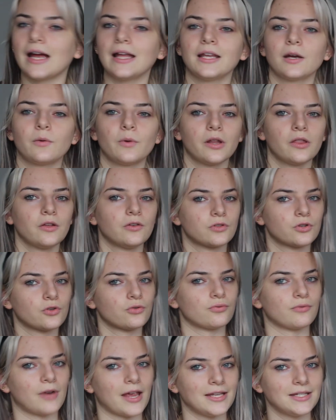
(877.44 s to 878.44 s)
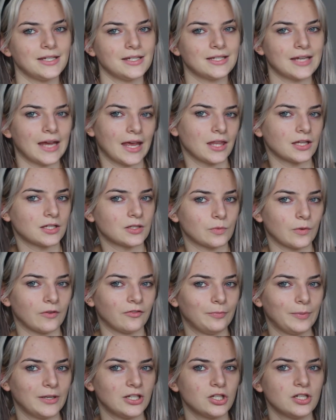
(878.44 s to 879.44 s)
like one of those crazy Taylor
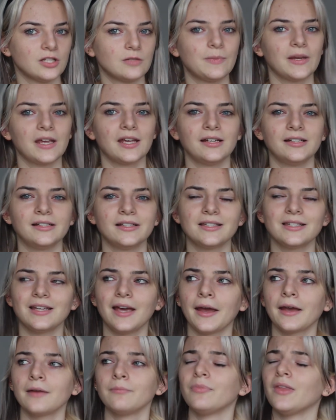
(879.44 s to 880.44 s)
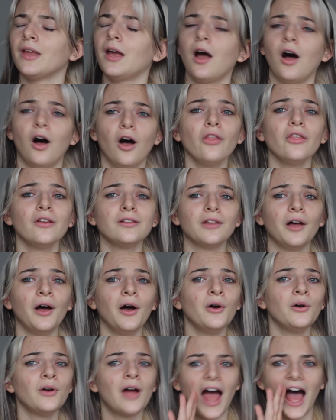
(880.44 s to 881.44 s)
Swift bitches, because like on the
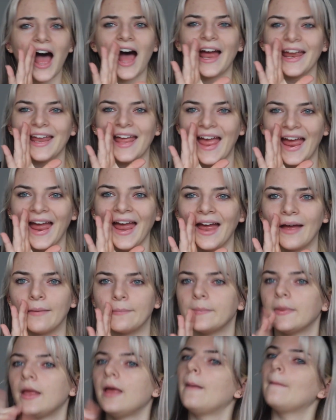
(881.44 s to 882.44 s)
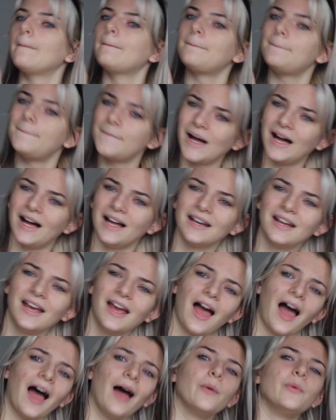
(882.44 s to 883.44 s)
low I am, but
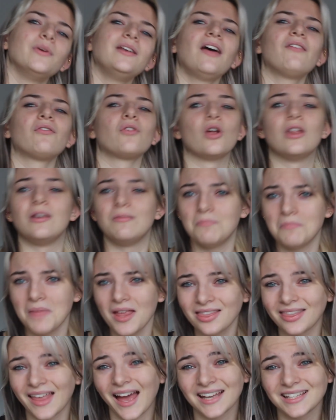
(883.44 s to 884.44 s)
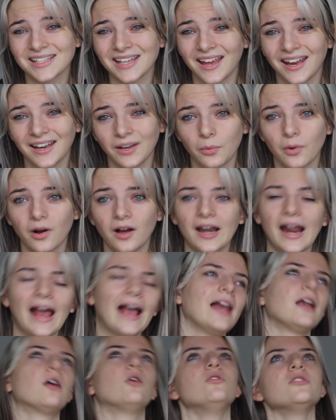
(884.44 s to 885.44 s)
I would never admit that to anyone.
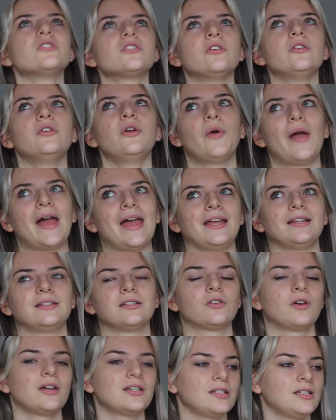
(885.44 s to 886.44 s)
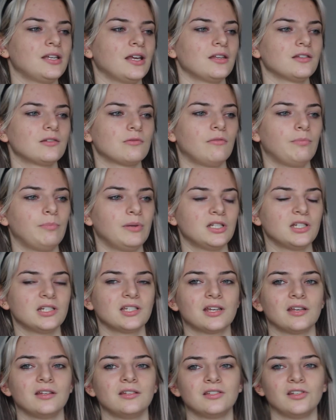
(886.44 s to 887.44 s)
And also no hate to crazy Taylor Swift
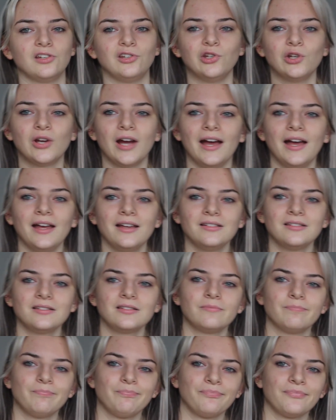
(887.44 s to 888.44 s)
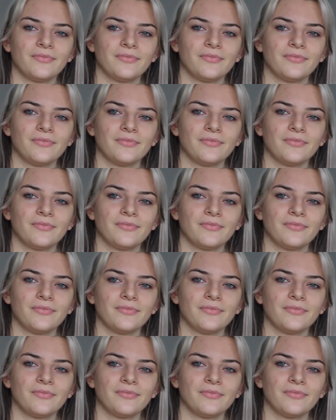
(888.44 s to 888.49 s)
bitches, because you guys,